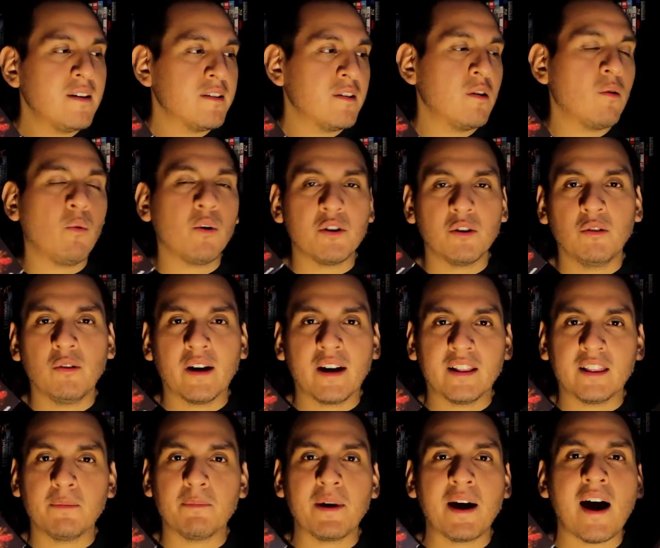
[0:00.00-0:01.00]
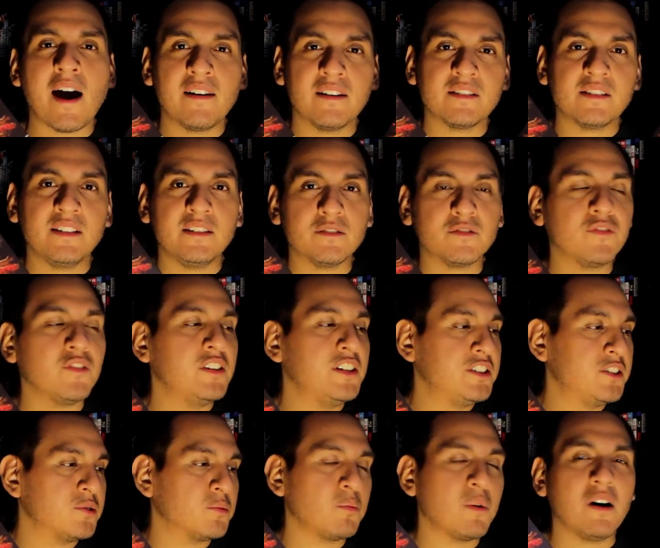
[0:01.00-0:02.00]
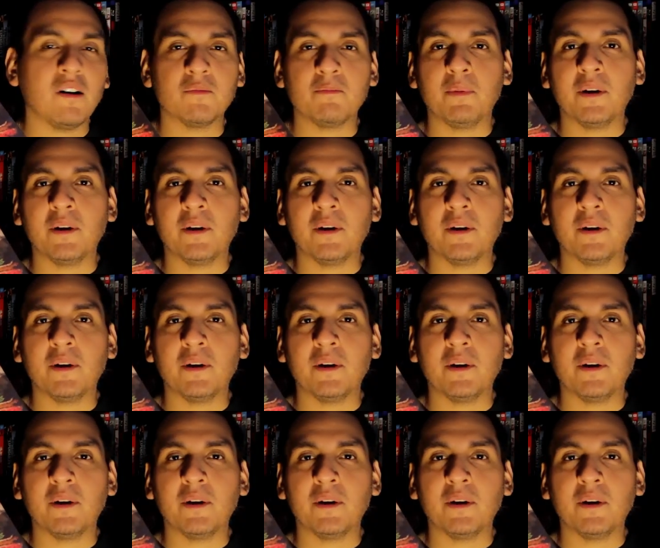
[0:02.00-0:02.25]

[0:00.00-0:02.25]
you know, when you look at the behind the scenes footage as well.